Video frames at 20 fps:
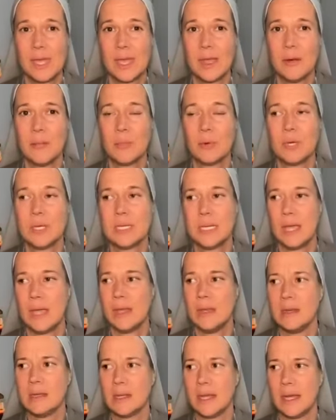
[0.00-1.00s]
can't
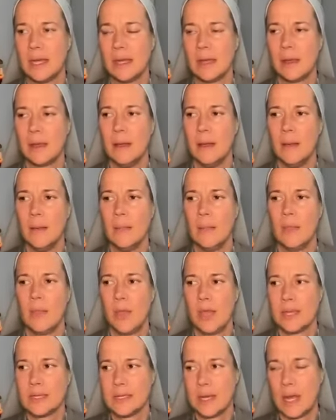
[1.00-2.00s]
pretend like the
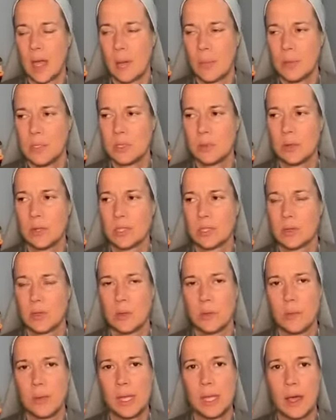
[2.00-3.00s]
things that happen to us or
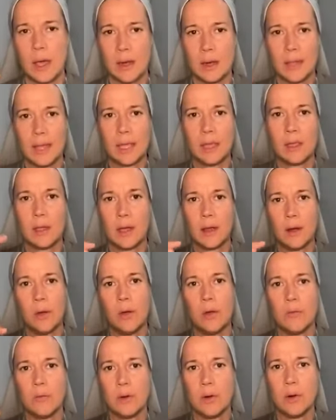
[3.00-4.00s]
that we got like got
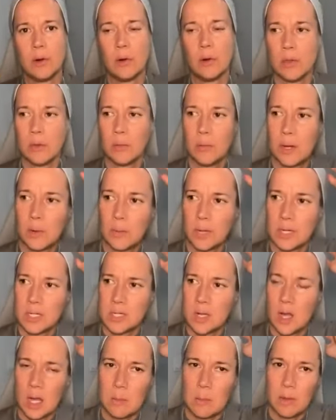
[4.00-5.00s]
over or that we don't want to
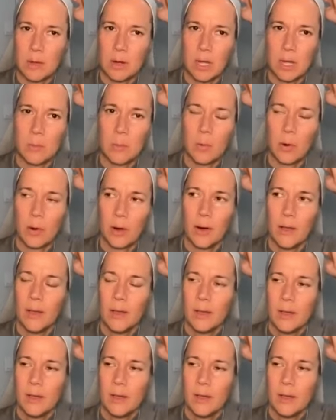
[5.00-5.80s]
talk about anymore